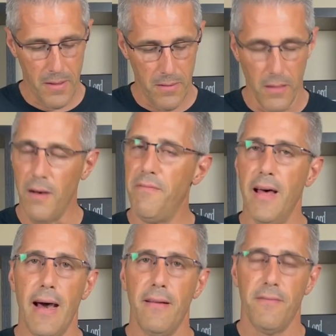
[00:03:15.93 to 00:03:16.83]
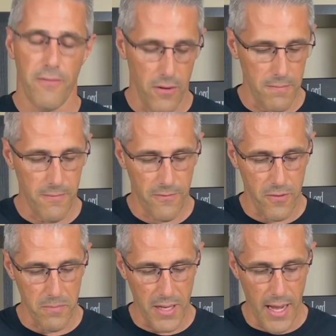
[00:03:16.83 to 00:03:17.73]
Love that from,
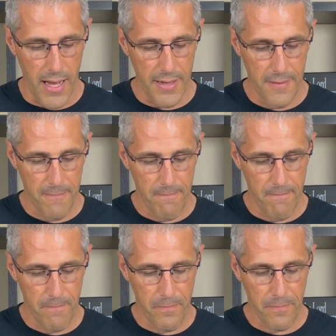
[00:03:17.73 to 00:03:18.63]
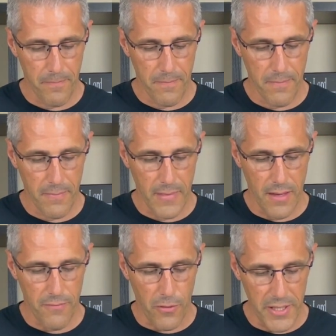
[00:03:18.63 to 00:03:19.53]
from God.
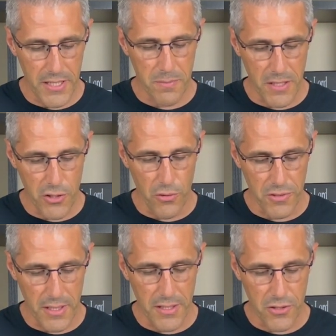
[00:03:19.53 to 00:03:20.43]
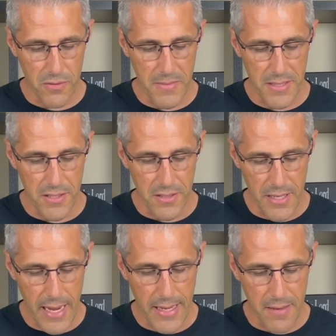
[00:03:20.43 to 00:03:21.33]
For he is my chosen instrument to
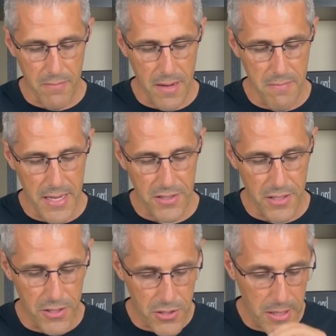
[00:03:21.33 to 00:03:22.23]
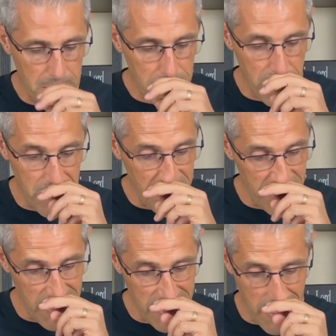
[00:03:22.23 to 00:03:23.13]
take my message to the
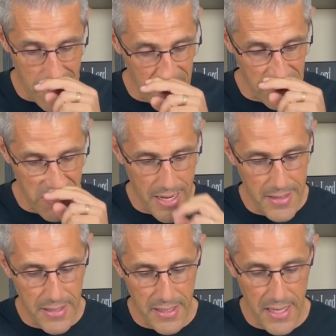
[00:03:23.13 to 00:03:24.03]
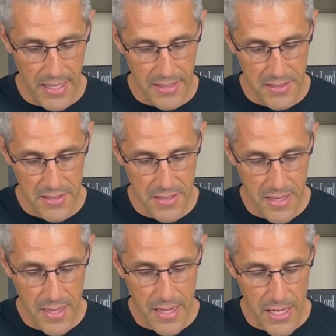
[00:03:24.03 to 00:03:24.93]
Gentiles and the kings,
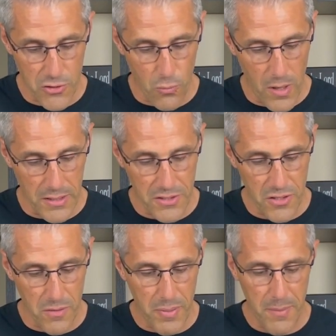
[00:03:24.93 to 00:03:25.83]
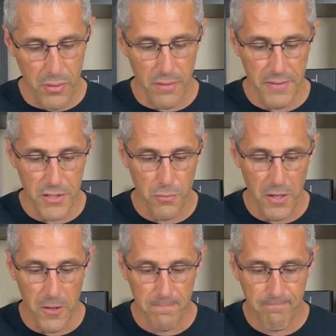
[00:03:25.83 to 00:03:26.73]
as well as to the people of
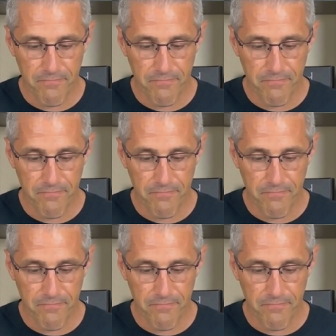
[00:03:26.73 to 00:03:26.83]
Israel